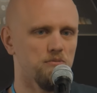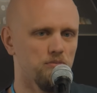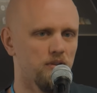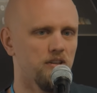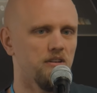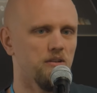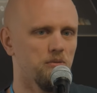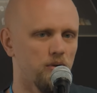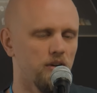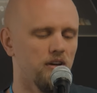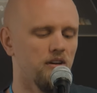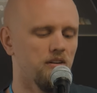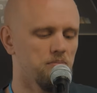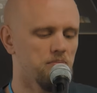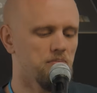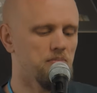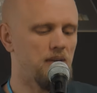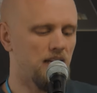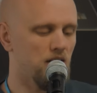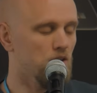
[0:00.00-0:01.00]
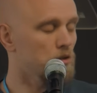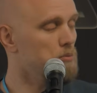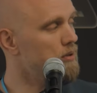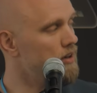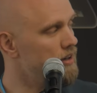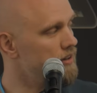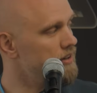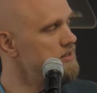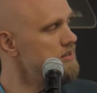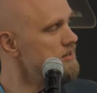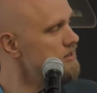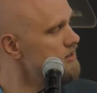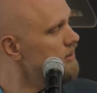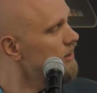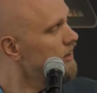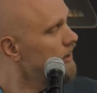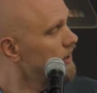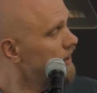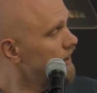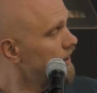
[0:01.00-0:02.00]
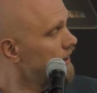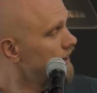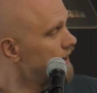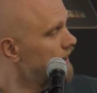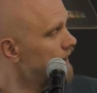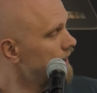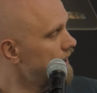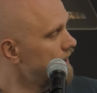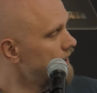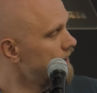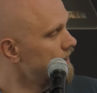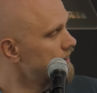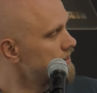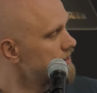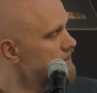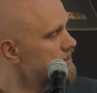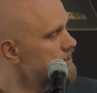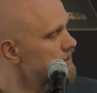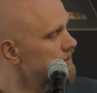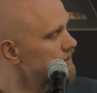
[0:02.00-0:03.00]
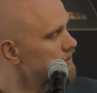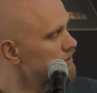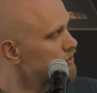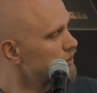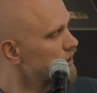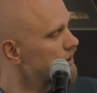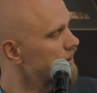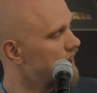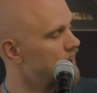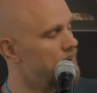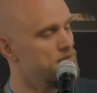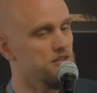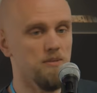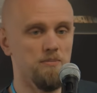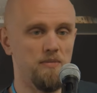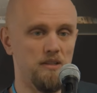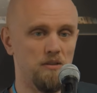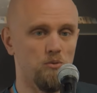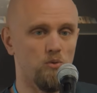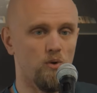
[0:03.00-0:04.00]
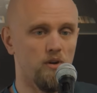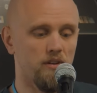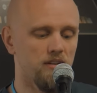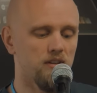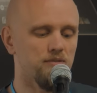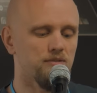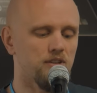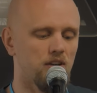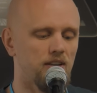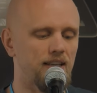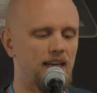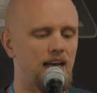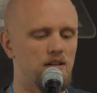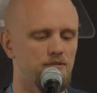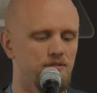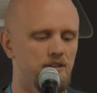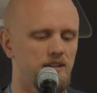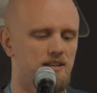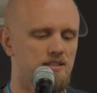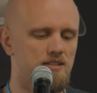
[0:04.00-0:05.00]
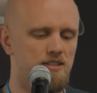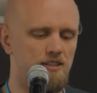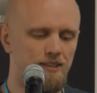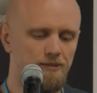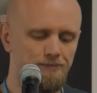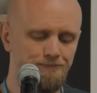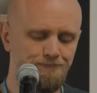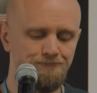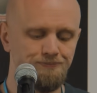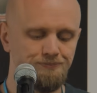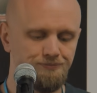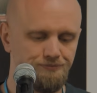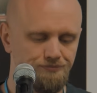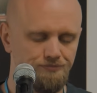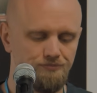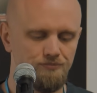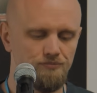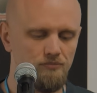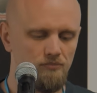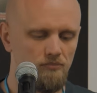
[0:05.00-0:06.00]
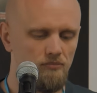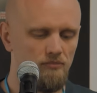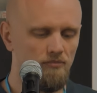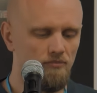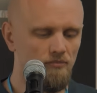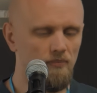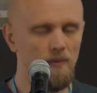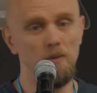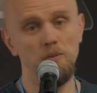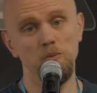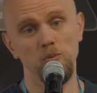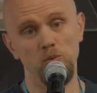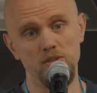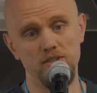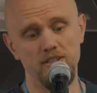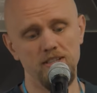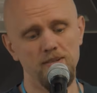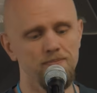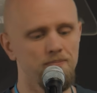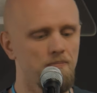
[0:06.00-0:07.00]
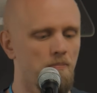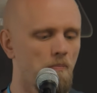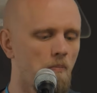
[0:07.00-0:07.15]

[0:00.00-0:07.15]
We're making good progress, and we're going to have something worthy of calling alpha next year. We'll see.